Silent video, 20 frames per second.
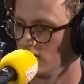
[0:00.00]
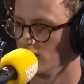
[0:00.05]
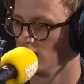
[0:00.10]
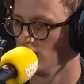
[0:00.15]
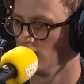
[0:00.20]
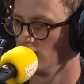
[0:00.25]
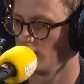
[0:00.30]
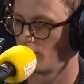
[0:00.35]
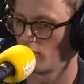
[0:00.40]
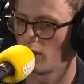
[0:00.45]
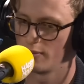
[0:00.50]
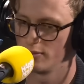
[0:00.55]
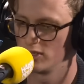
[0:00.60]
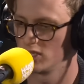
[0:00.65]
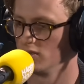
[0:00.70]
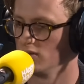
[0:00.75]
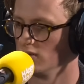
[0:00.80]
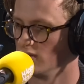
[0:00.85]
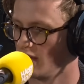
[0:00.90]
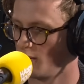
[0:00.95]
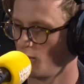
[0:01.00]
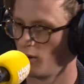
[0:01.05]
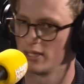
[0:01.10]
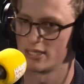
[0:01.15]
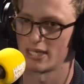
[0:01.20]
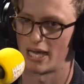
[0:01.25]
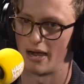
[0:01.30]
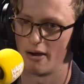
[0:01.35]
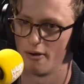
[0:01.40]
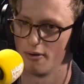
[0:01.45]
to primary school and then went
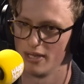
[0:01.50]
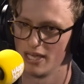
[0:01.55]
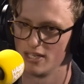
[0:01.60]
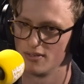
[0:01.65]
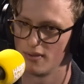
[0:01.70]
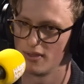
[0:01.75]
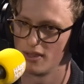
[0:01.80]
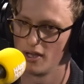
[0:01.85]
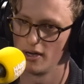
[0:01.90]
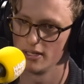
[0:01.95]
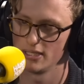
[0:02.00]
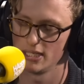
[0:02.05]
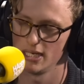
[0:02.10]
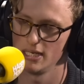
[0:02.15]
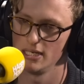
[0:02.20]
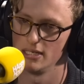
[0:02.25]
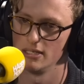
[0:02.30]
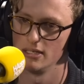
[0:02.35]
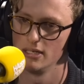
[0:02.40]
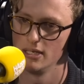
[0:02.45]
to Harrow at the age of 13,